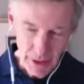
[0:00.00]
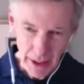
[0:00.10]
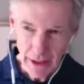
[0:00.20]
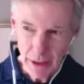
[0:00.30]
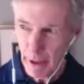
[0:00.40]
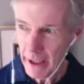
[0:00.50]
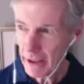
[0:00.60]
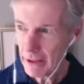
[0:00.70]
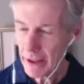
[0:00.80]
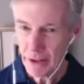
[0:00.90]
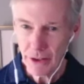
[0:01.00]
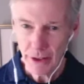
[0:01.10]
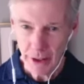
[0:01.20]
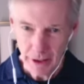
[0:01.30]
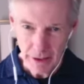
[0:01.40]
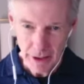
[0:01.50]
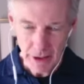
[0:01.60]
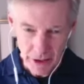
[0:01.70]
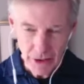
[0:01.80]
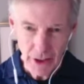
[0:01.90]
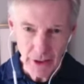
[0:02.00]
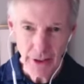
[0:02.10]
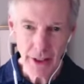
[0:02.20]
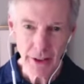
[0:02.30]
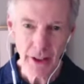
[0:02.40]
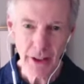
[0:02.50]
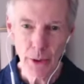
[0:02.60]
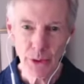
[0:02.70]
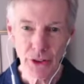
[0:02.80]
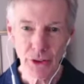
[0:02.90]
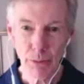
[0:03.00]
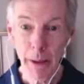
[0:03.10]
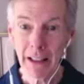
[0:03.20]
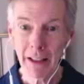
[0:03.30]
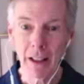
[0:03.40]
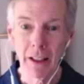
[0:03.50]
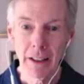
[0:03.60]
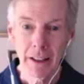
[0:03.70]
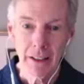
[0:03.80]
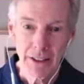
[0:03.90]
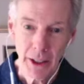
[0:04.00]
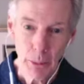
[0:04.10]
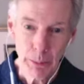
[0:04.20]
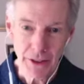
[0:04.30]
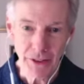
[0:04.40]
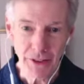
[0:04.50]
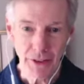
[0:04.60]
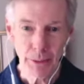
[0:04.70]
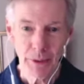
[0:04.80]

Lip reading: violin maker in this area that uses metal tailpieces.